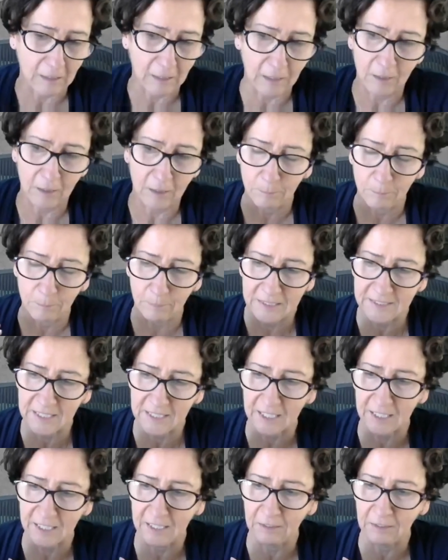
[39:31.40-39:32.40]
there
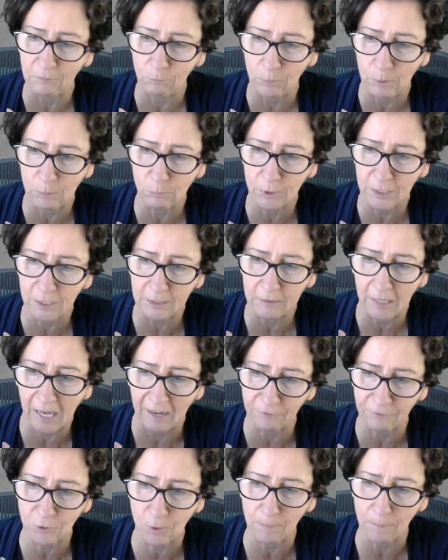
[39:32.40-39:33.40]
basically, we would
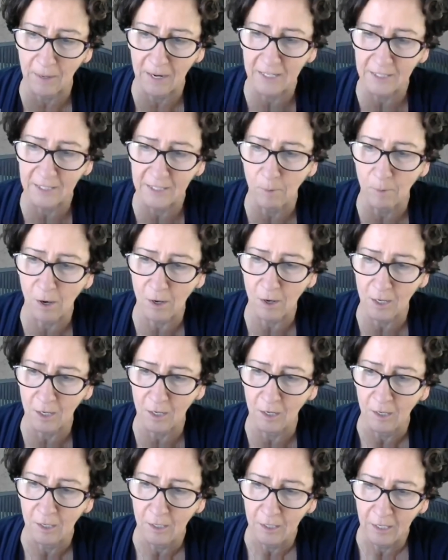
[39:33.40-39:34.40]
have to apply the
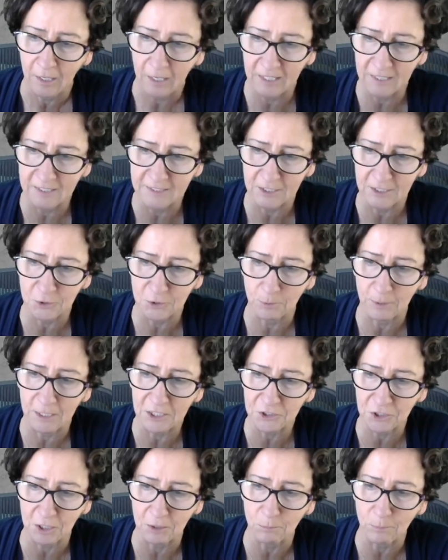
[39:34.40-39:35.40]
model in a
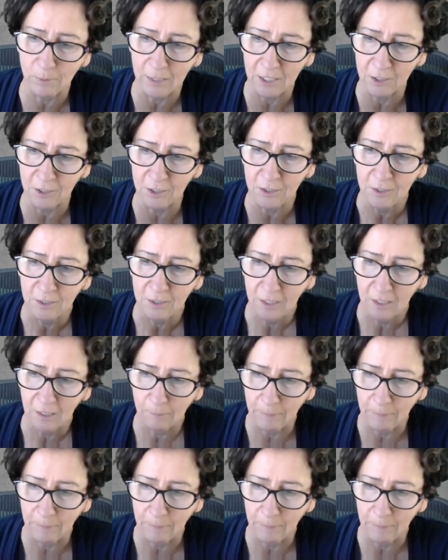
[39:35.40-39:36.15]
situation where